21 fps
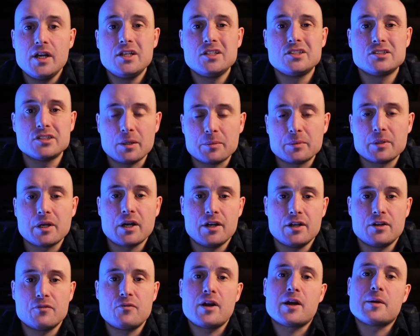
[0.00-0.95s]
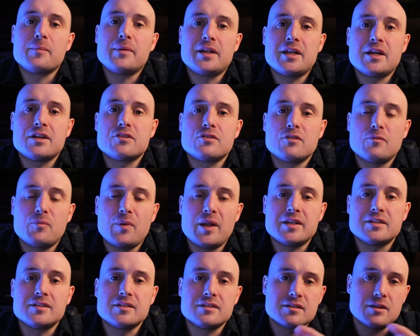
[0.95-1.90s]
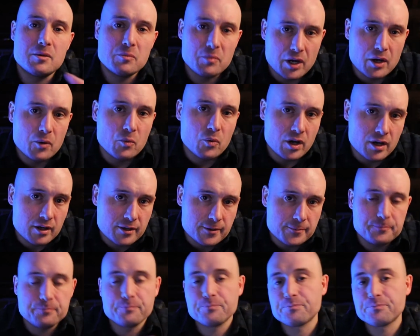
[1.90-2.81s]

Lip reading: some kind of recommendation of places that might work.